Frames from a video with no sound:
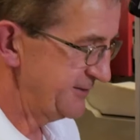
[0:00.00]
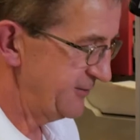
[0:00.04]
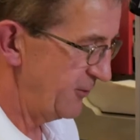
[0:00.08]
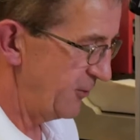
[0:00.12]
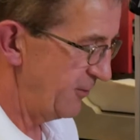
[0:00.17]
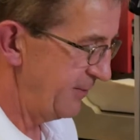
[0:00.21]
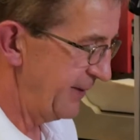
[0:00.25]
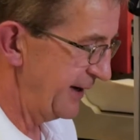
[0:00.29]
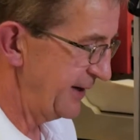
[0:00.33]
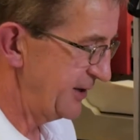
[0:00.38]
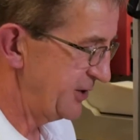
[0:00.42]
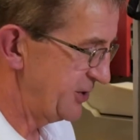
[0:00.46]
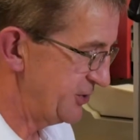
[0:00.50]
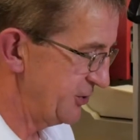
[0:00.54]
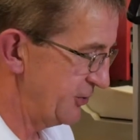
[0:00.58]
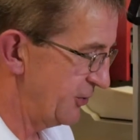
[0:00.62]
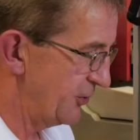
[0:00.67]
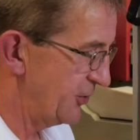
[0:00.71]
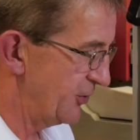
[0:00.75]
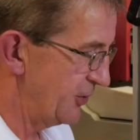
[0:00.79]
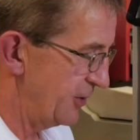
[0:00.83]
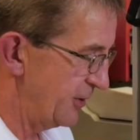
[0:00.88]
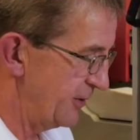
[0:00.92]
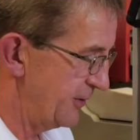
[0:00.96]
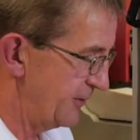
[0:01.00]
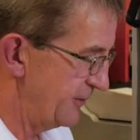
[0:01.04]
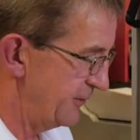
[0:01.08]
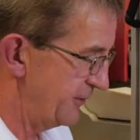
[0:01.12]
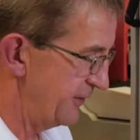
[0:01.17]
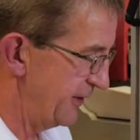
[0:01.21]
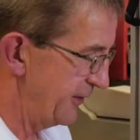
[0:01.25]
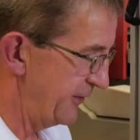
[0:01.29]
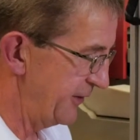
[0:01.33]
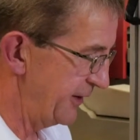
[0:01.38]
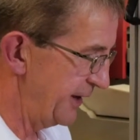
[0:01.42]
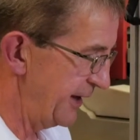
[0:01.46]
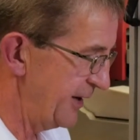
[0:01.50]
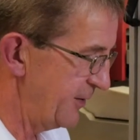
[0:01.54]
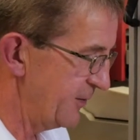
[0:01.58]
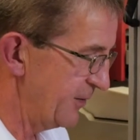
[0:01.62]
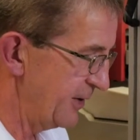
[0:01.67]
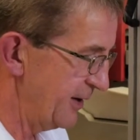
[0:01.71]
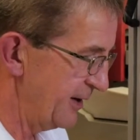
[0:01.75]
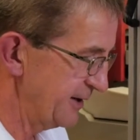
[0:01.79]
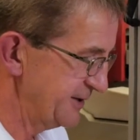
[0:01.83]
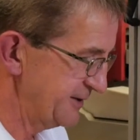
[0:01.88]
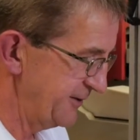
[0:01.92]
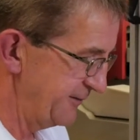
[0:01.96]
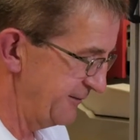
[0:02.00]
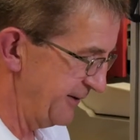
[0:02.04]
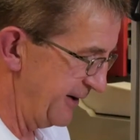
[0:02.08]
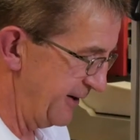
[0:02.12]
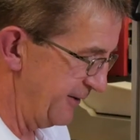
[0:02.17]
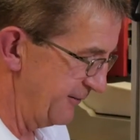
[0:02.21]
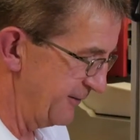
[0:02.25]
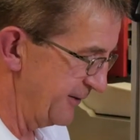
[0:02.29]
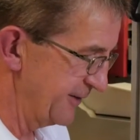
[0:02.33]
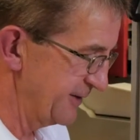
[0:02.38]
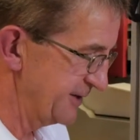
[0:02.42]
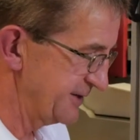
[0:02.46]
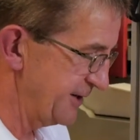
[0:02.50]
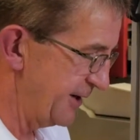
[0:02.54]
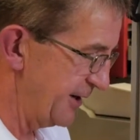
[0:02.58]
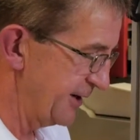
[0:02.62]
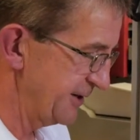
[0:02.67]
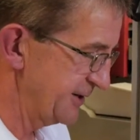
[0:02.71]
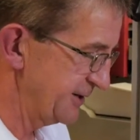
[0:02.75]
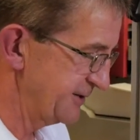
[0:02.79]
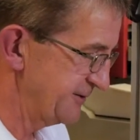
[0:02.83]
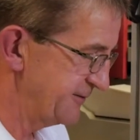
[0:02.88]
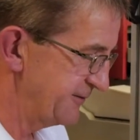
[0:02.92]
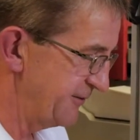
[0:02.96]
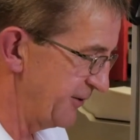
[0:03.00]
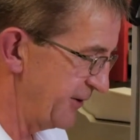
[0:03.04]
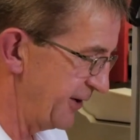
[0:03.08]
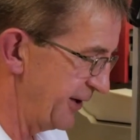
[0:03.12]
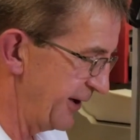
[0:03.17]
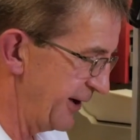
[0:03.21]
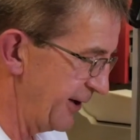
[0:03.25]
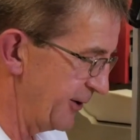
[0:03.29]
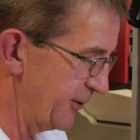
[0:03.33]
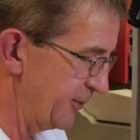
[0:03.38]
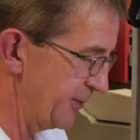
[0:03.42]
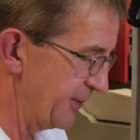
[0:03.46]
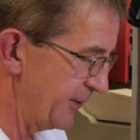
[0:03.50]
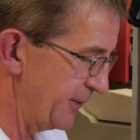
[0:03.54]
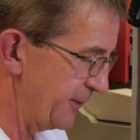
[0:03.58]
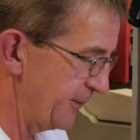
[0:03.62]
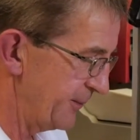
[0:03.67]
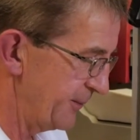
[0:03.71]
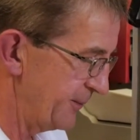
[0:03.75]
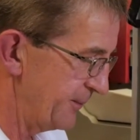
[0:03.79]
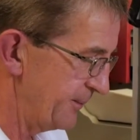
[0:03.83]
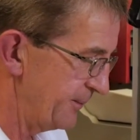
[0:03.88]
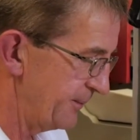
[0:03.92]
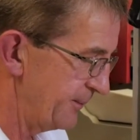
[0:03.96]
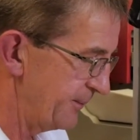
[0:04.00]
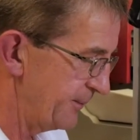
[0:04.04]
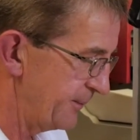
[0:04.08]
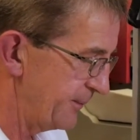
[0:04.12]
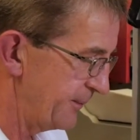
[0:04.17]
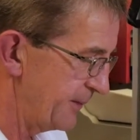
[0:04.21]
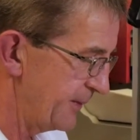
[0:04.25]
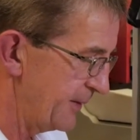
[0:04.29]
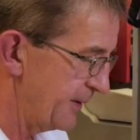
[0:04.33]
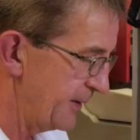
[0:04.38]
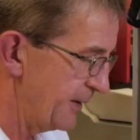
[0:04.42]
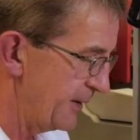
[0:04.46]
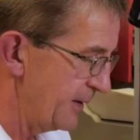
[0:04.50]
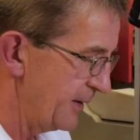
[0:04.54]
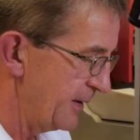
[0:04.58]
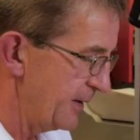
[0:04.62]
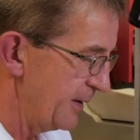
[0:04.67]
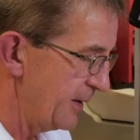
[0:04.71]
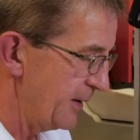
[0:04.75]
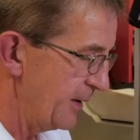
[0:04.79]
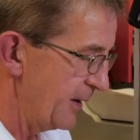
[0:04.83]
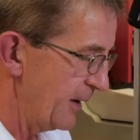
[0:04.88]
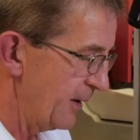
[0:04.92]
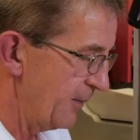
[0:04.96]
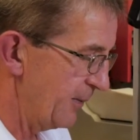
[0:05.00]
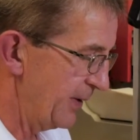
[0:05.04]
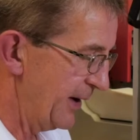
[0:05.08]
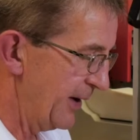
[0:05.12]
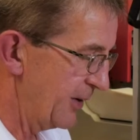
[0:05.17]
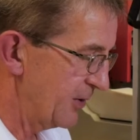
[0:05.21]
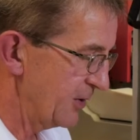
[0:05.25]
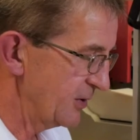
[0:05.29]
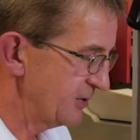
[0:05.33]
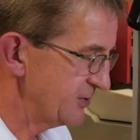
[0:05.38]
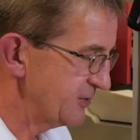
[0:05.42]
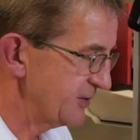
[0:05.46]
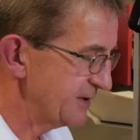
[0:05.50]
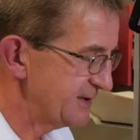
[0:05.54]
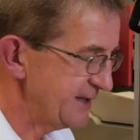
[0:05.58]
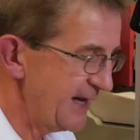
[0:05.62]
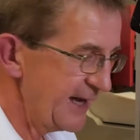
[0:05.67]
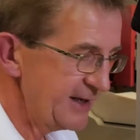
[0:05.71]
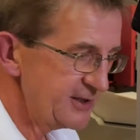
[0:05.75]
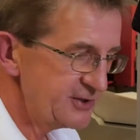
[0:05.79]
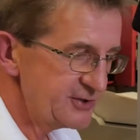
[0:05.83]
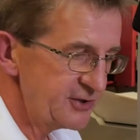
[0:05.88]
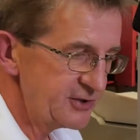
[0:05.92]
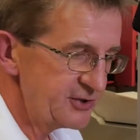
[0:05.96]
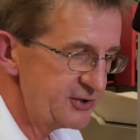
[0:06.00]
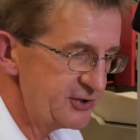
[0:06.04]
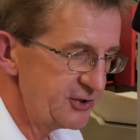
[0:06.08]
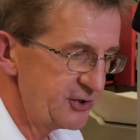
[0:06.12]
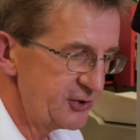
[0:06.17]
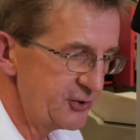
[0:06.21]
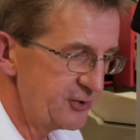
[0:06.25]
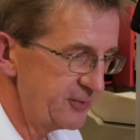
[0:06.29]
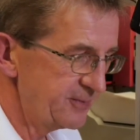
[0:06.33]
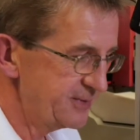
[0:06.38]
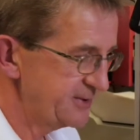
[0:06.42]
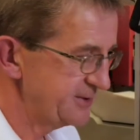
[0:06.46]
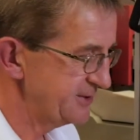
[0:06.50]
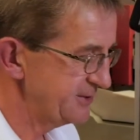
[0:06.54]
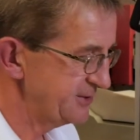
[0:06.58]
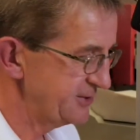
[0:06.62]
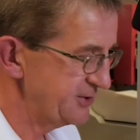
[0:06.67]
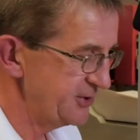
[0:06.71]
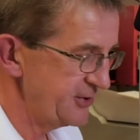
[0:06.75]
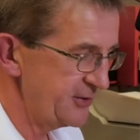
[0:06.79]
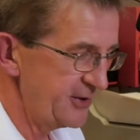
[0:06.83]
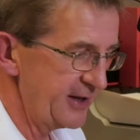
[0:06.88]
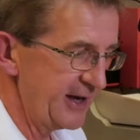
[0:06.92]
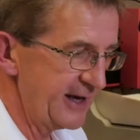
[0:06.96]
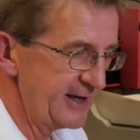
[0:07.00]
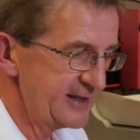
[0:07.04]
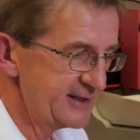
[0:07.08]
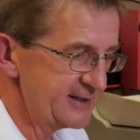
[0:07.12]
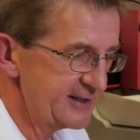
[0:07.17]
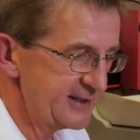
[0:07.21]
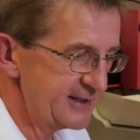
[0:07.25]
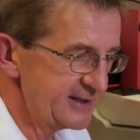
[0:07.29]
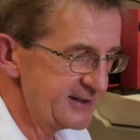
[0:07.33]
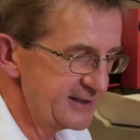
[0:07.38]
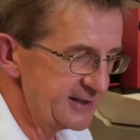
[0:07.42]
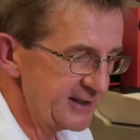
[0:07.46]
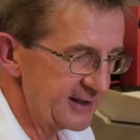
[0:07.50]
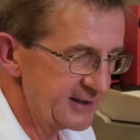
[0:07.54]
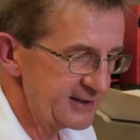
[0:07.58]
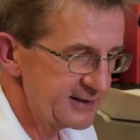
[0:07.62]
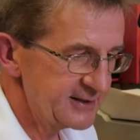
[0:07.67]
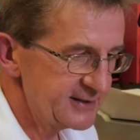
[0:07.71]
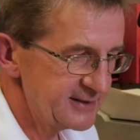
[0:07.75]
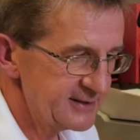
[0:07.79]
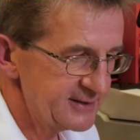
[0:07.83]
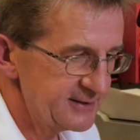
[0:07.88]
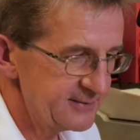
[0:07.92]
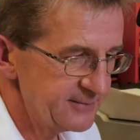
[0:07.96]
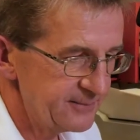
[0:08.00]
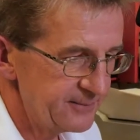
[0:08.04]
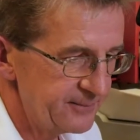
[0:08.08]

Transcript: of all make sure that the equalising valve on the side is fully open. And we're now going to attach the tubes to the A C six.